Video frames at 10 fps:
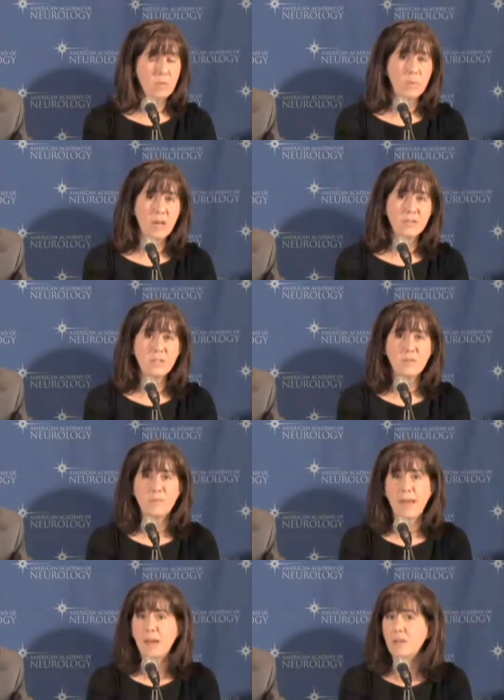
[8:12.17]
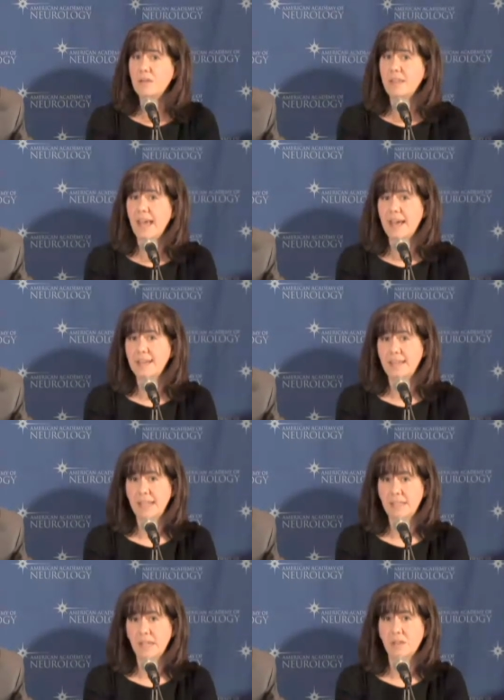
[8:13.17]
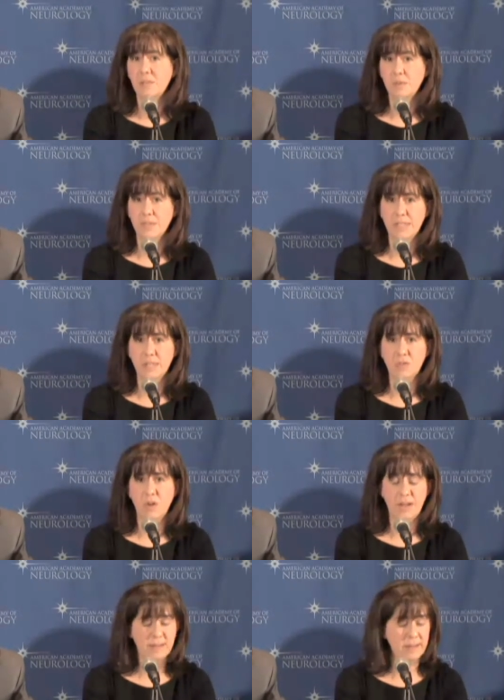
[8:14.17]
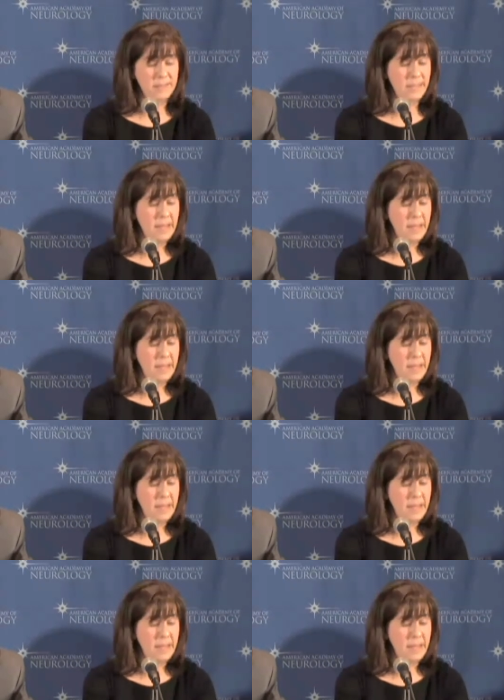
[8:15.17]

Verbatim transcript: We also found that anticonvulsant drugs